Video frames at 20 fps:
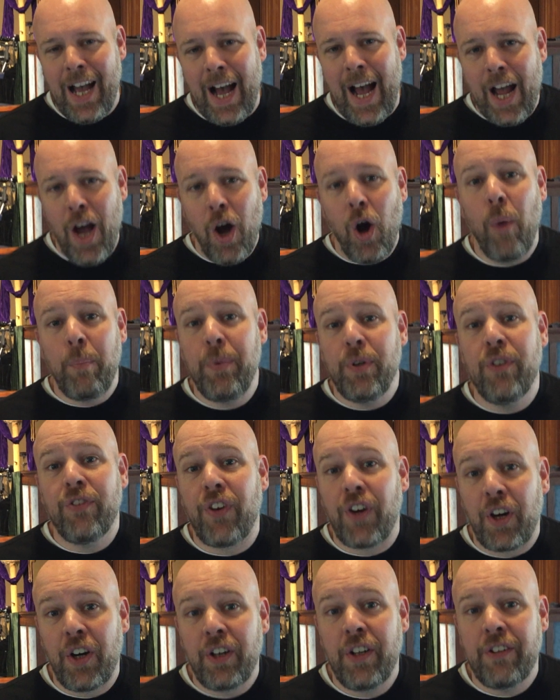I hope you've
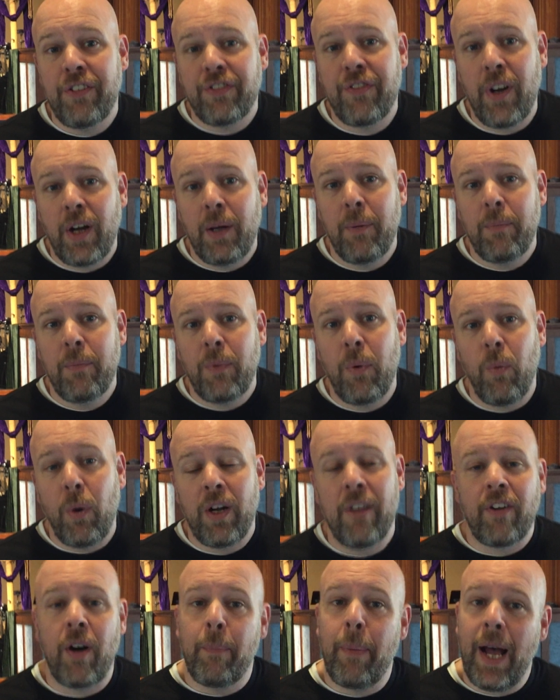heard from
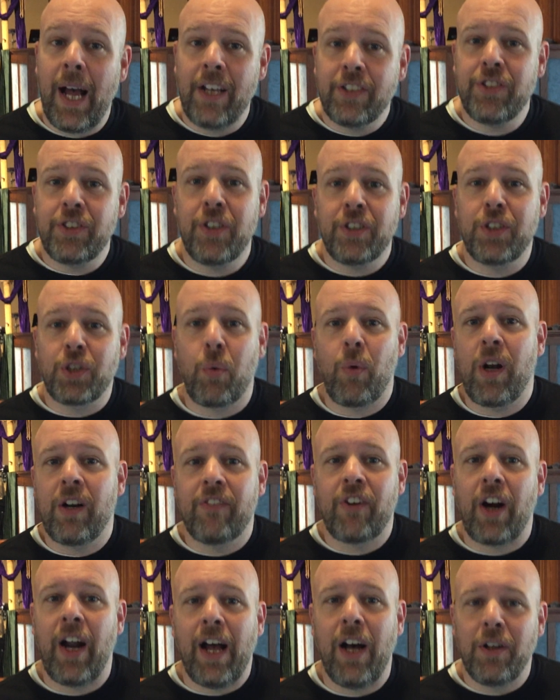one of our pastors or one
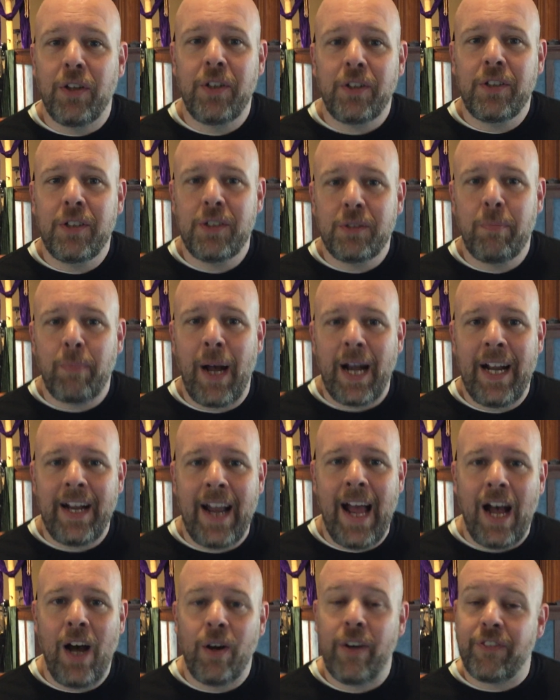of our elders by
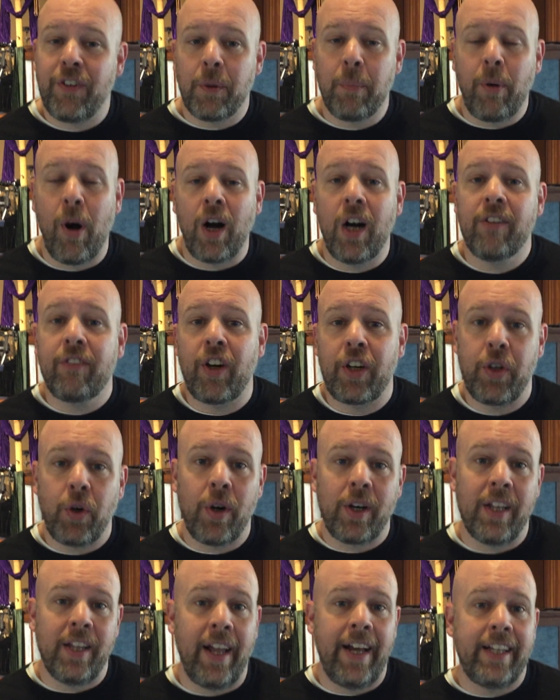now. If you're part of our
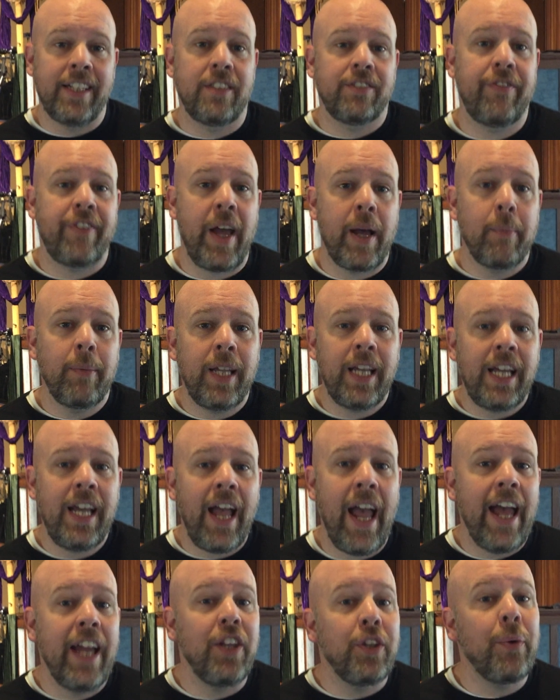York Alliance
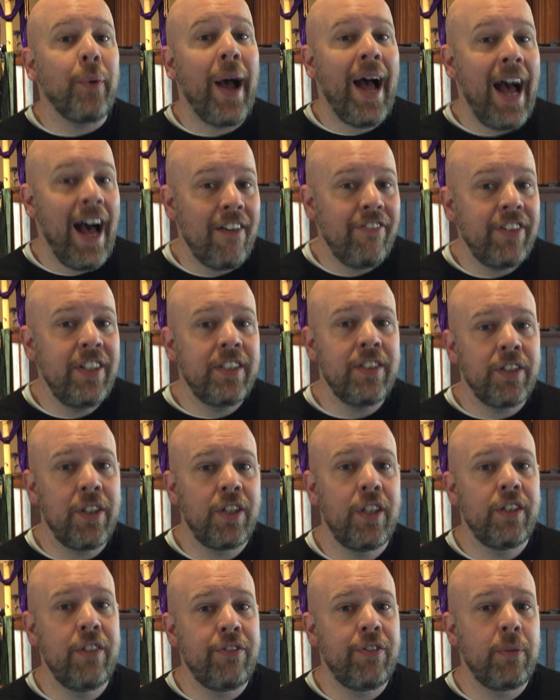family and you haven't
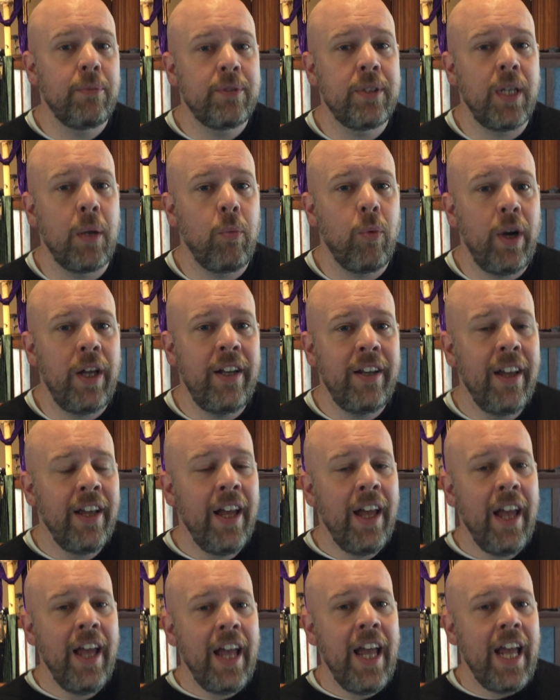heard from someone,
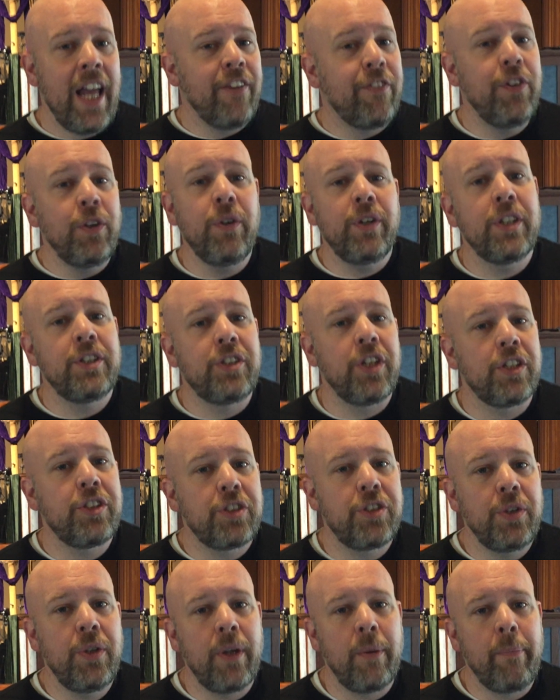if you could just
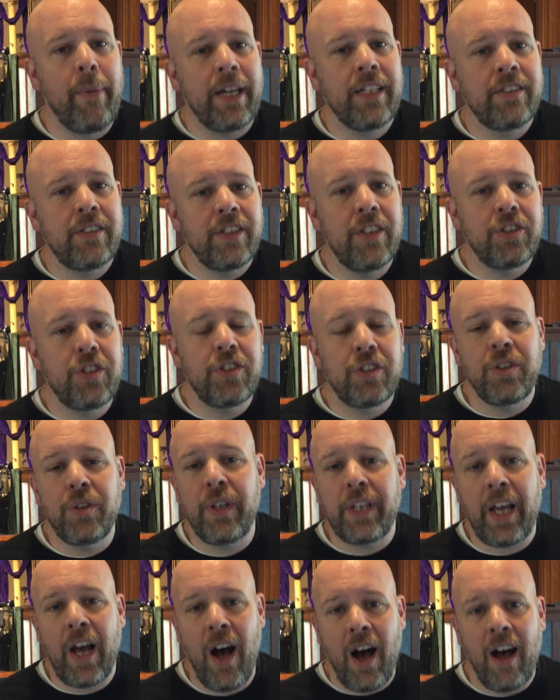shoot a message to
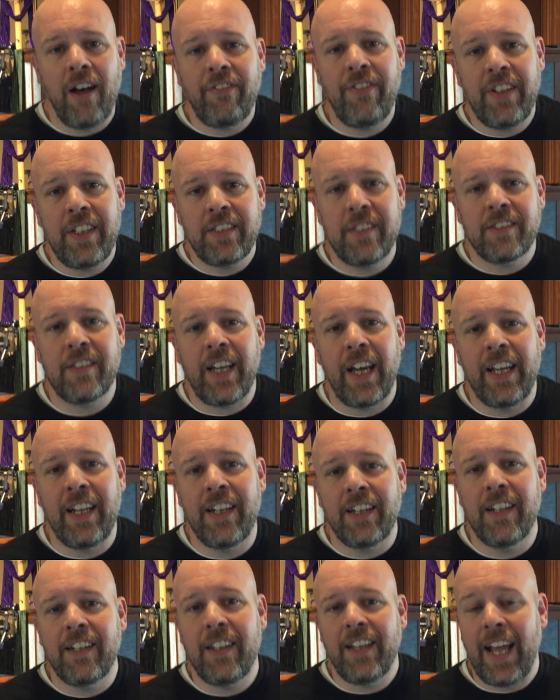the office
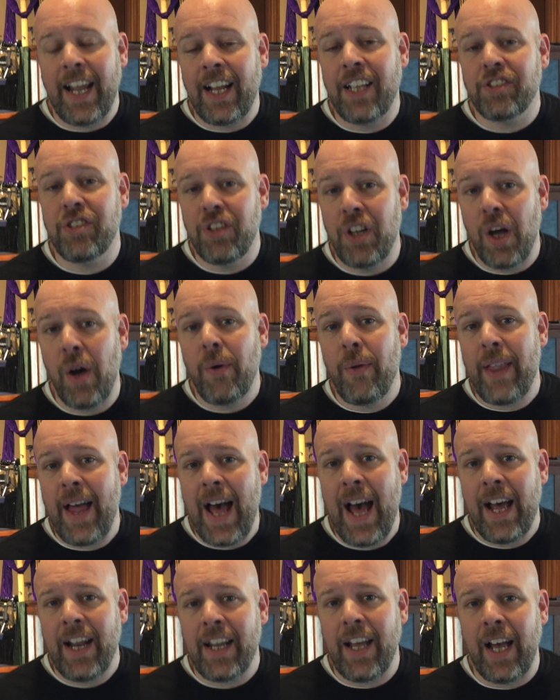and let us know
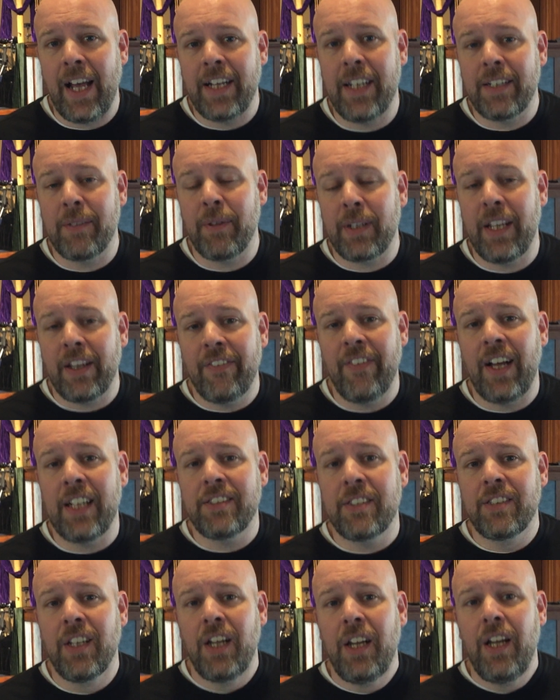that and give
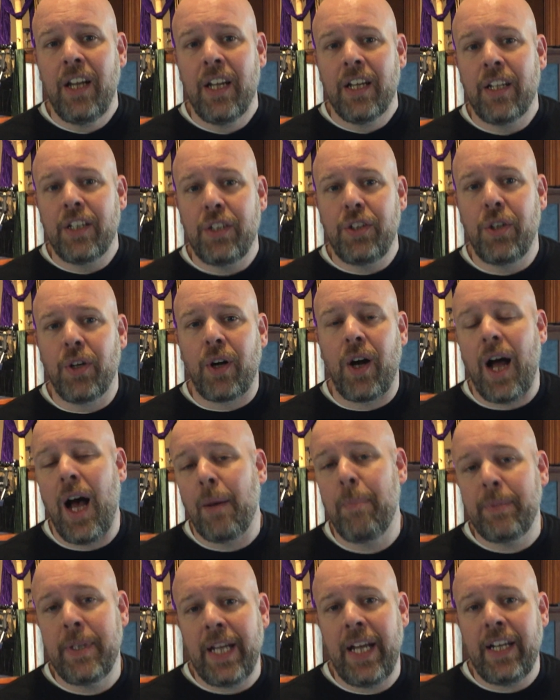us your
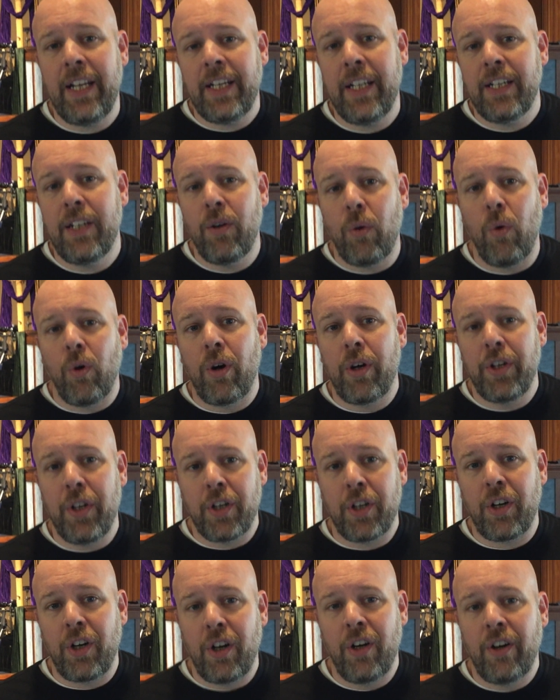updated or
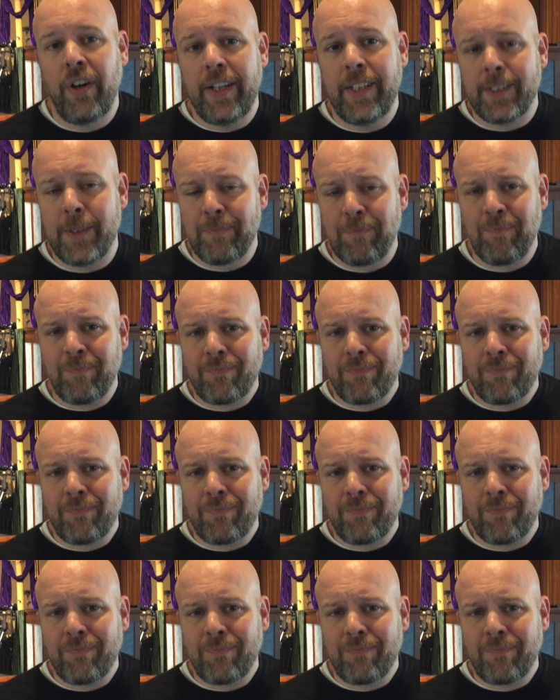your current